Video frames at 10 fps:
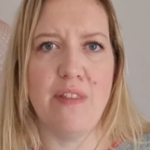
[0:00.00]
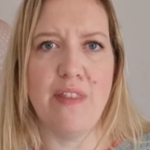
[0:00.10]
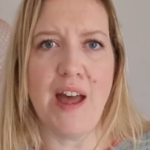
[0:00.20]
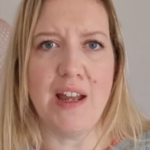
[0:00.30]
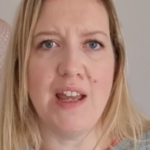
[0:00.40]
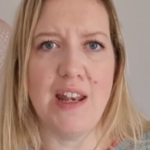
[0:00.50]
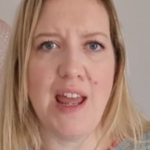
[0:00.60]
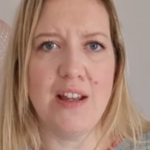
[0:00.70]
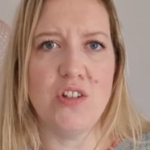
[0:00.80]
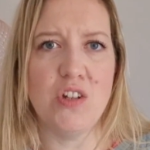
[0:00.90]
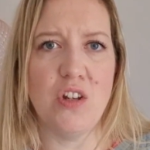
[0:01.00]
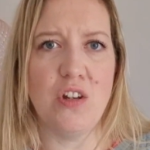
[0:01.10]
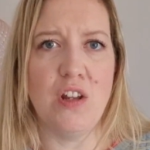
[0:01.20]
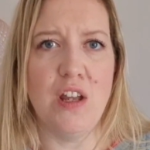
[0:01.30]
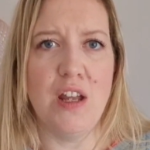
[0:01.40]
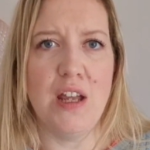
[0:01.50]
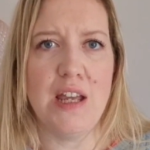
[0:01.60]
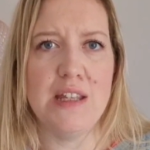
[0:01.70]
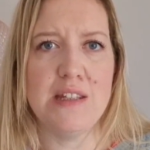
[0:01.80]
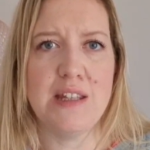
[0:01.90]
that connection
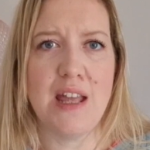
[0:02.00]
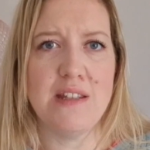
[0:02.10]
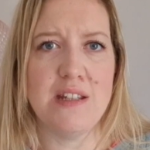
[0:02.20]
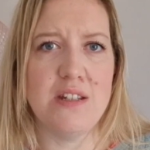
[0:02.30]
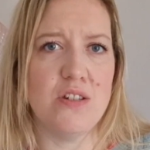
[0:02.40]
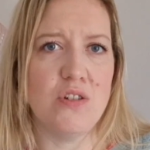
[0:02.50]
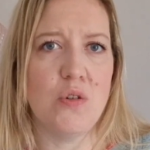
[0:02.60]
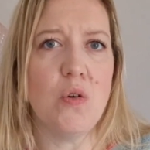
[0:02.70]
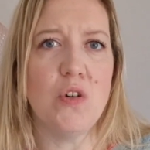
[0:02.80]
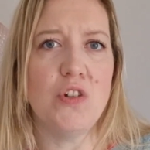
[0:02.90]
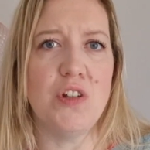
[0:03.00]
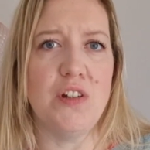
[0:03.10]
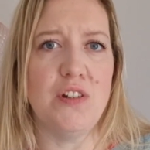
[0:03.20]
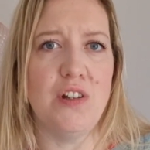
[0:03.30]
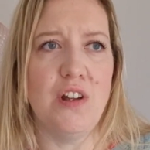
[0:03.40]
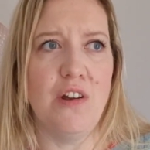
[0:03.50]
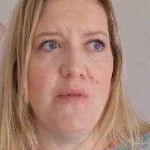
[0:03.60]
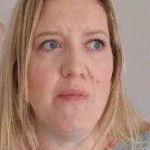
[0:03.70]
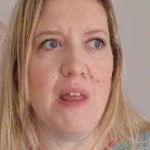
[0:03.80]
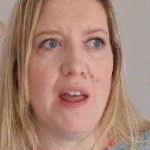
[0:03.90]
is getting distorted
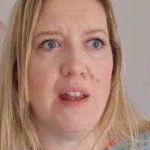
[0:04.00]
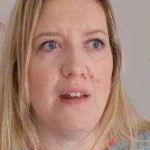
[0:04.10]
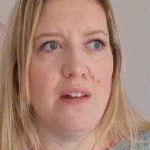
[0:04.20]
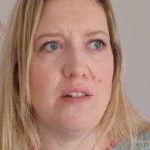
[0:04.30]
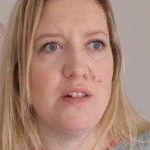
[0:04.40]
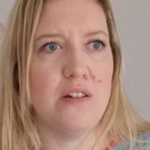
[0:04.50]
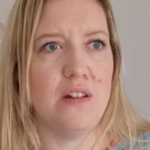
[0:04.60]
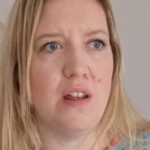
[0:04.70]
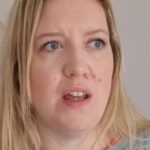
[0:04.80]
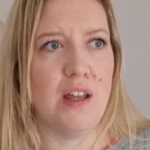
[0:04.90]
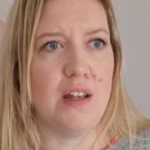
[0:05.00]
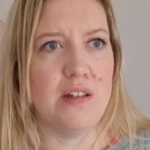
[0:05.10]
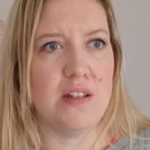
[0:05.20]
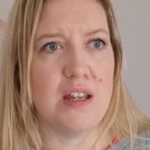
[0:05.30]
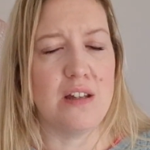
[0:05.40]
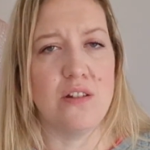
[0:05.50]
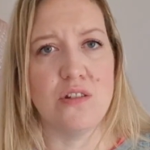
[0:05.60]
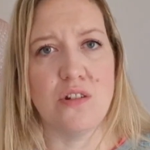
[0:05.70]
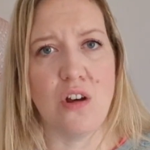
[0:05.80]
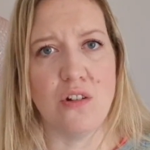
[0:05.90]
and it can
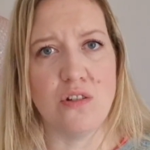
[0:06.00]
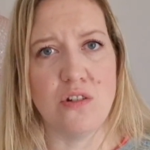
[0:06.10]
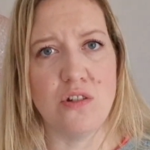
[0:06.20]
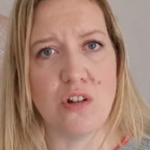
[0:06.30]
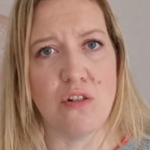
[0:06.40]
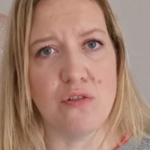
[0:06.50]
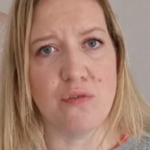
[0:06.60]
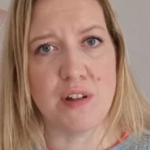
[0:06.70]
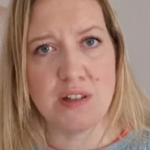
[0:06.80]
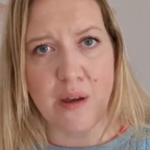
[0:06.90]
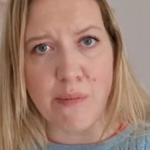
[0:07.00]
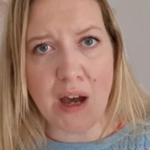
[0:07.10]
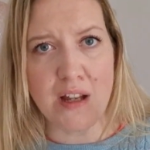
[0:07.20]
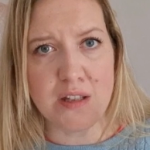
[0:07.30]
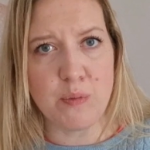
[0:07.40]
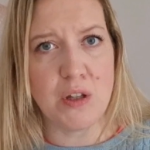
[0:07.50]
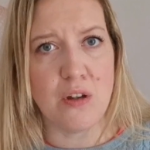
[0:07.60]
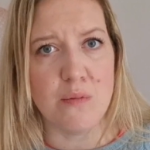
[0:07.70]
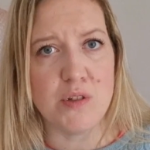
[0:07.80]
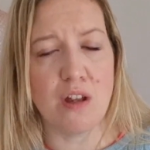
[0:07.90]
start to dissolve as our minds
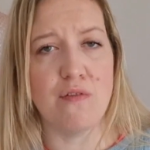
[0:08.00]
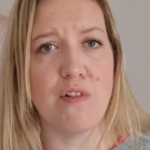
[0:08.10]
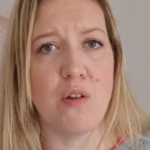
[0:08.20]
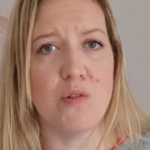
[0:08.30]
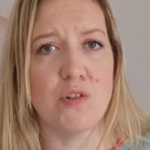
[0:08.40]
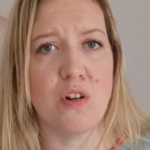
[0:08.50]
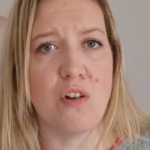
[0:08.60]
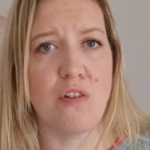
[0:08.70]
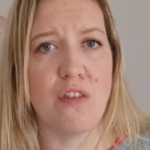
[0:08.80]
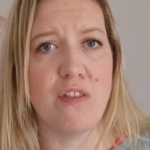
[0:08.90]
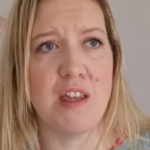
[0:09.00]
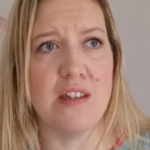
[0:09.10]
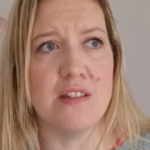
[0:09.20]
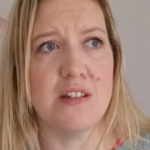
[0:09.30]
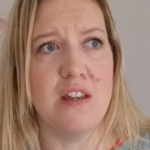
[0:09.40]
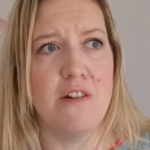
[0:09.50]
become so focused on other things.